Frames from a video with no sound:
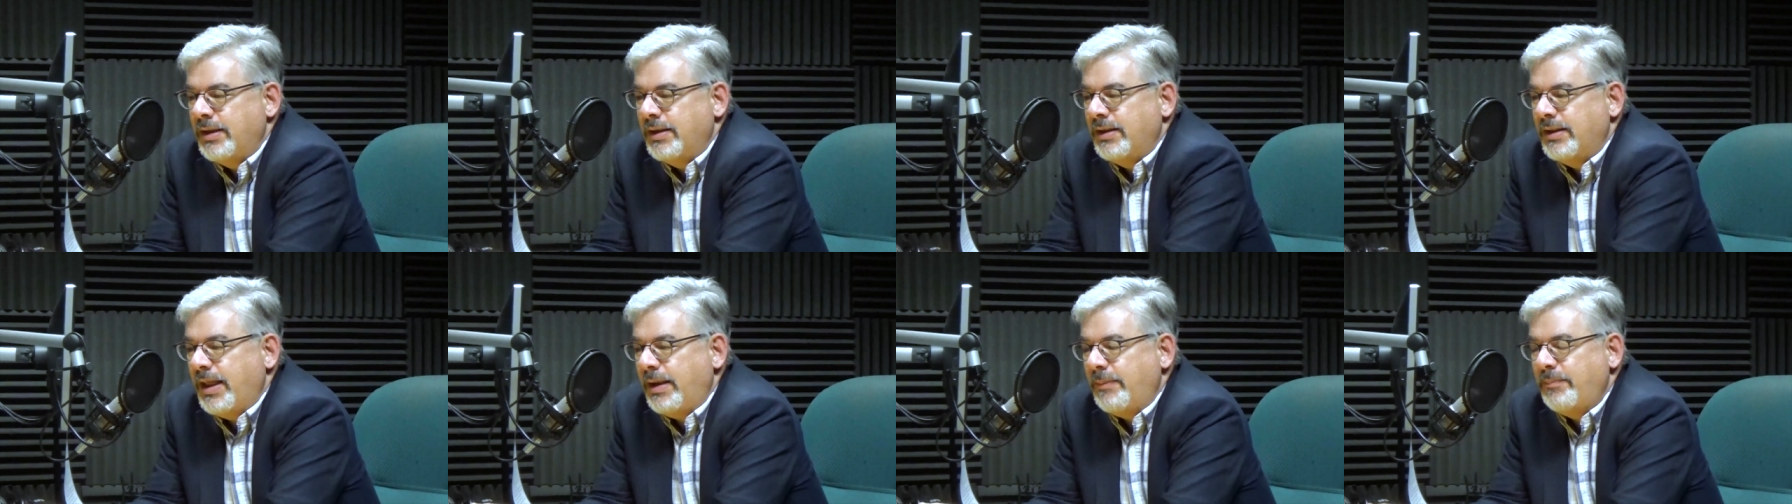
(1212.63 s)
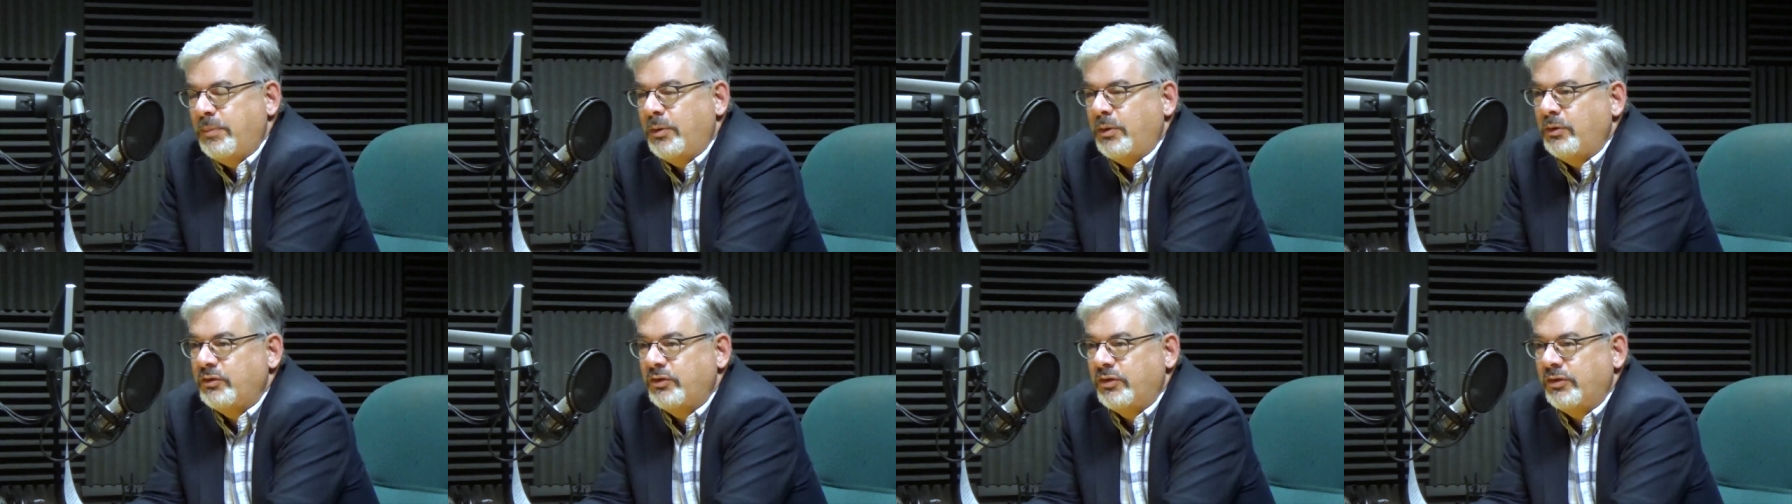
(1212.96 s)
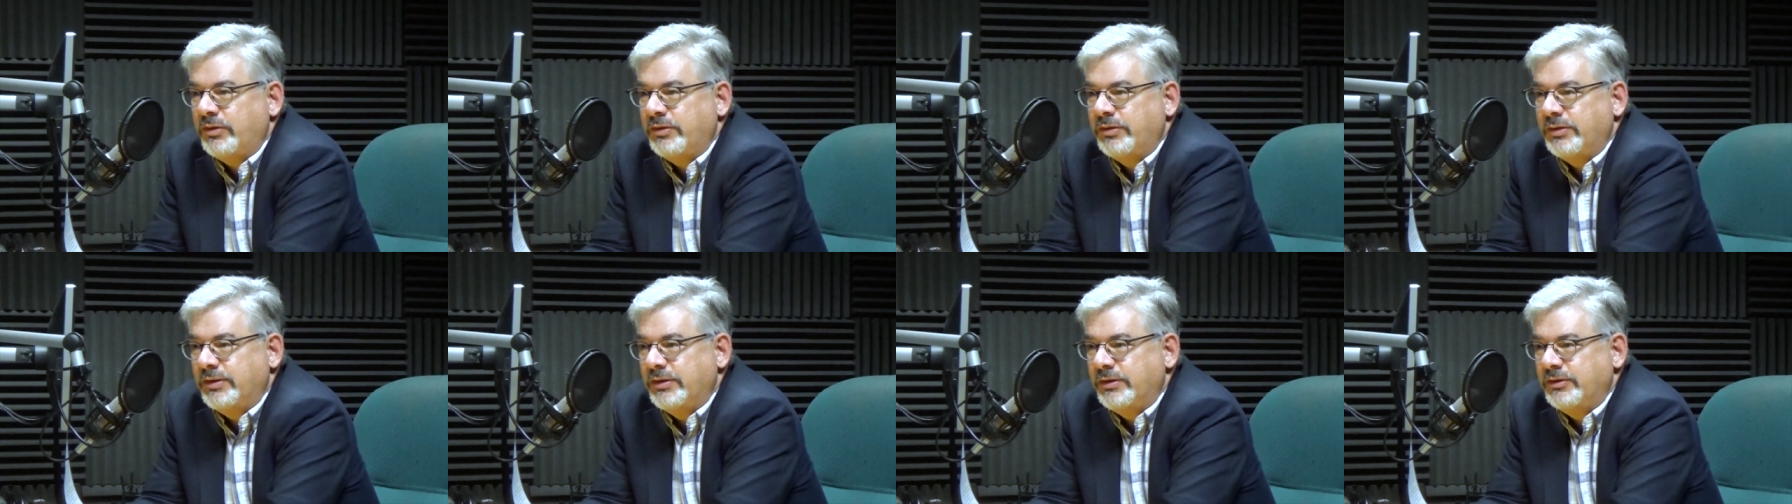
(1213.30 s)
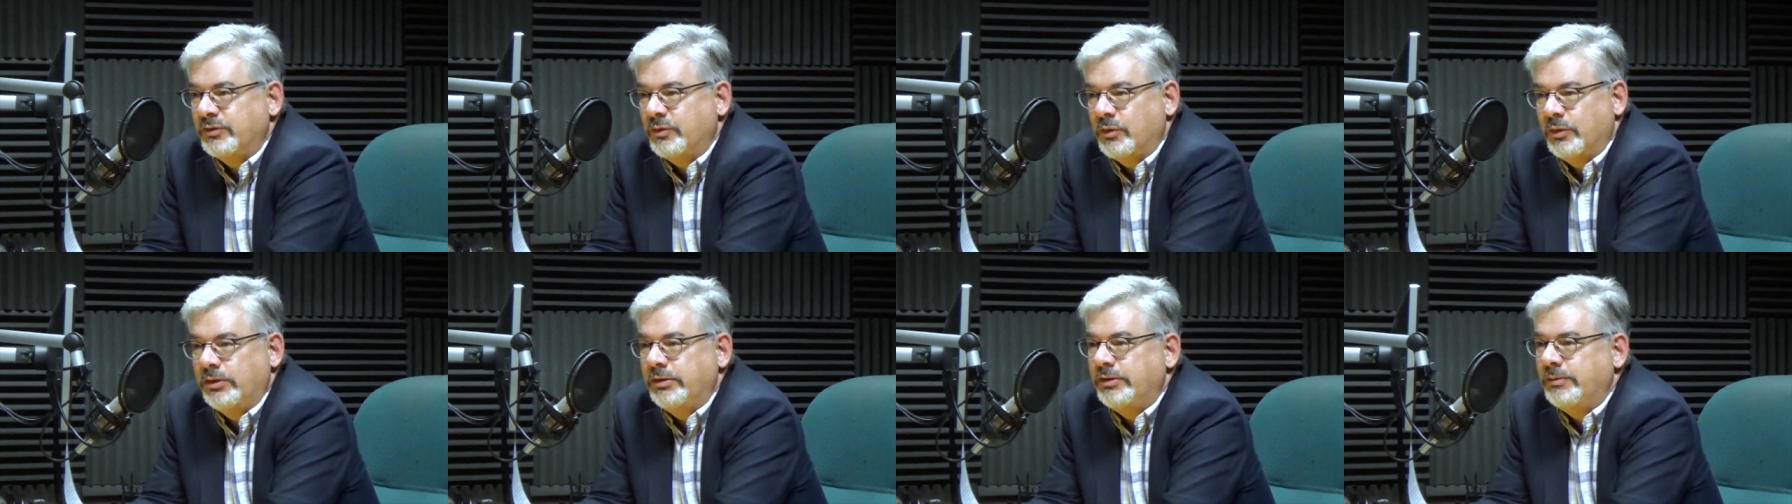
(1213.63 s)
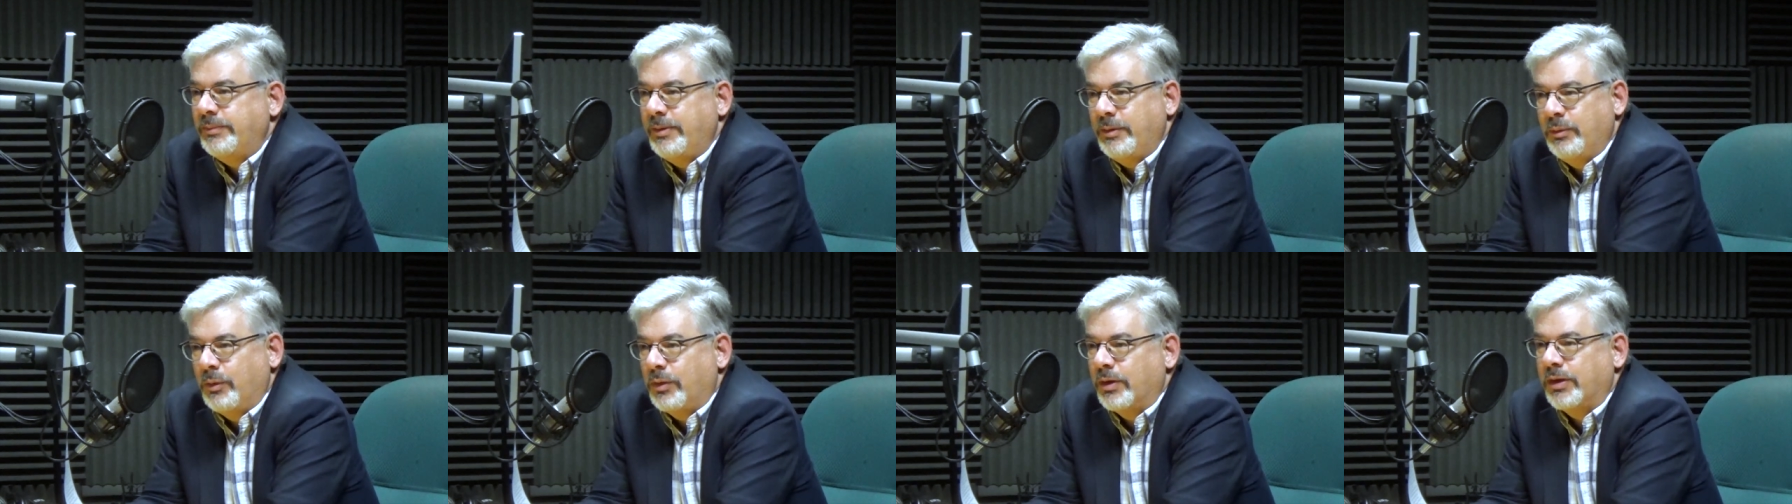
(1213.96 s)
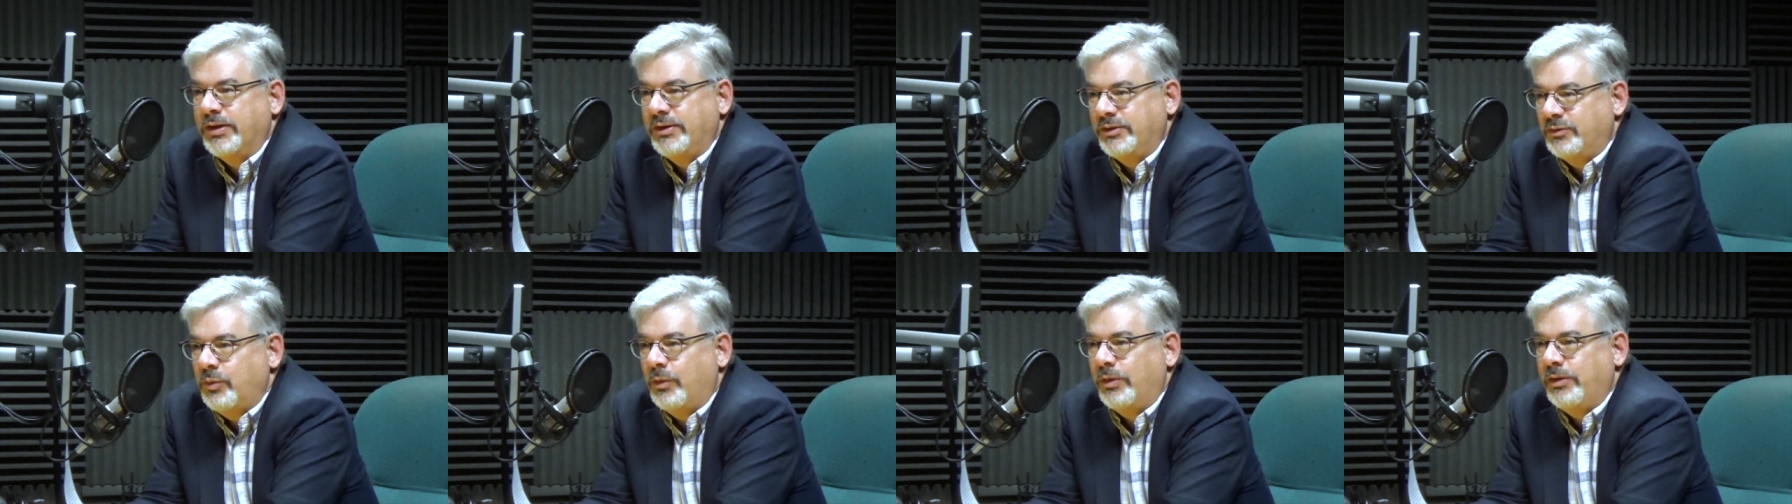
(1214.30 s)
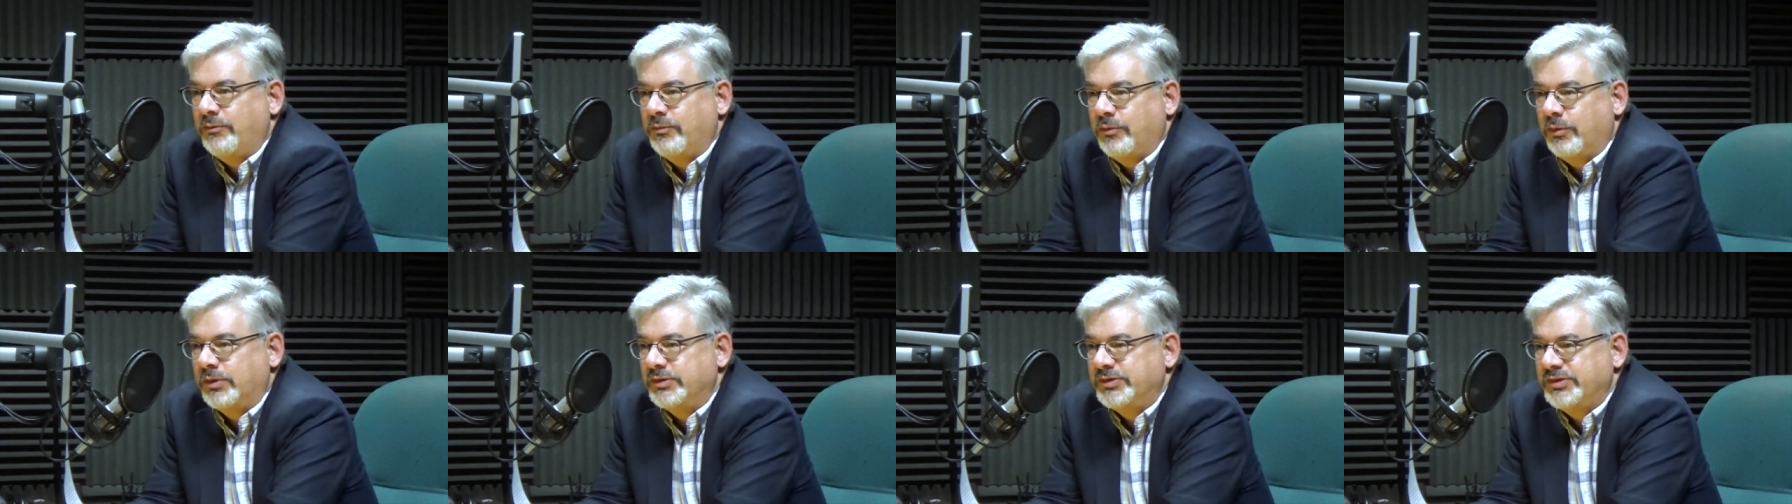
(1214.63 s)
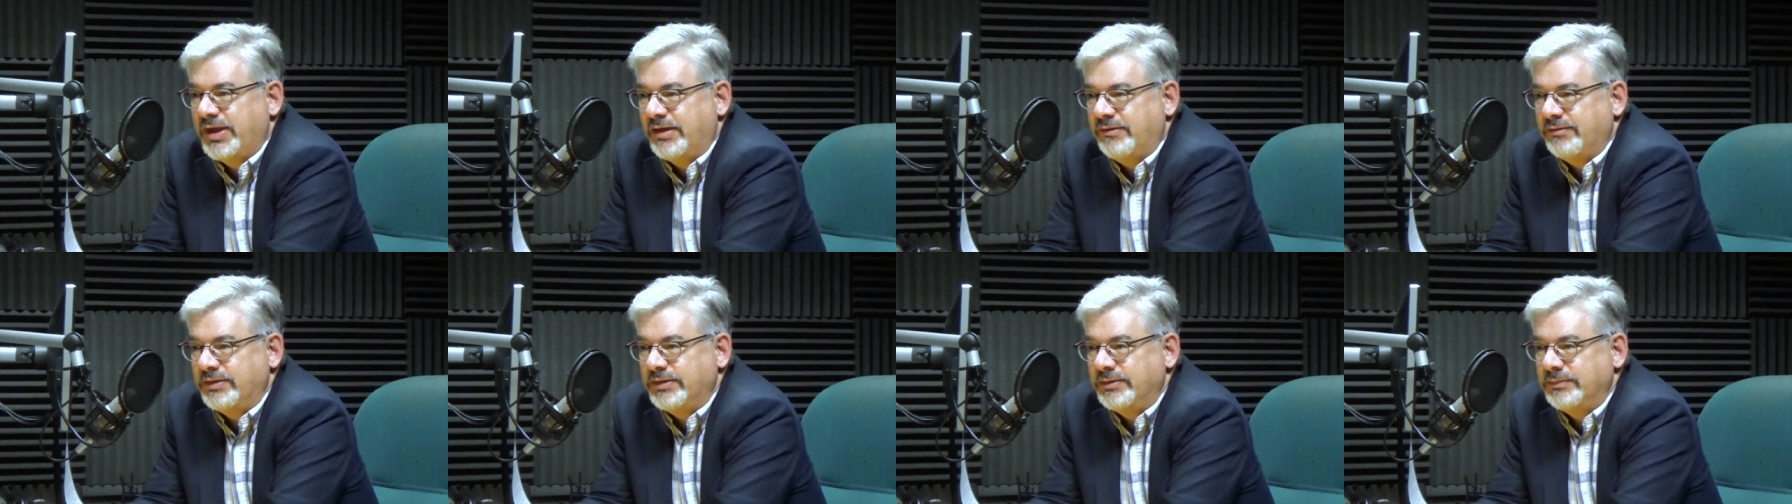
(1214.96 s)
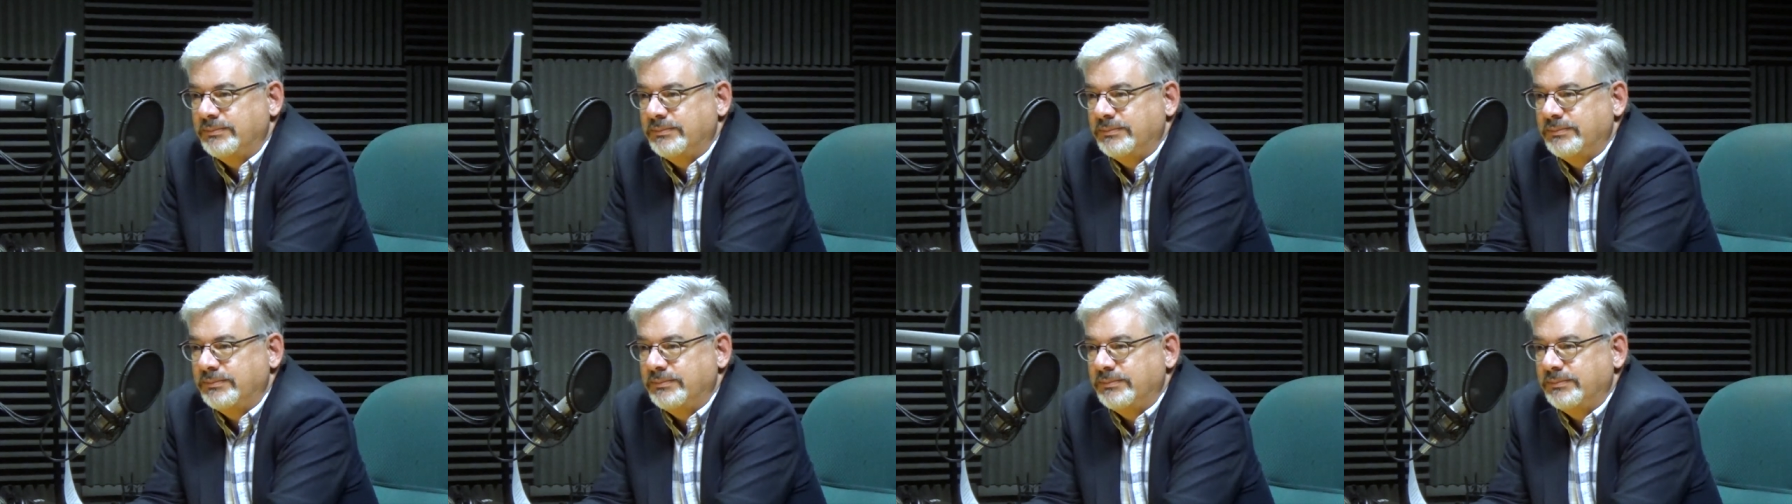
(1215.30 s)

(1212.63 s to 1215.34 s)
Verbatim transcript: that person is going to be working 24/7.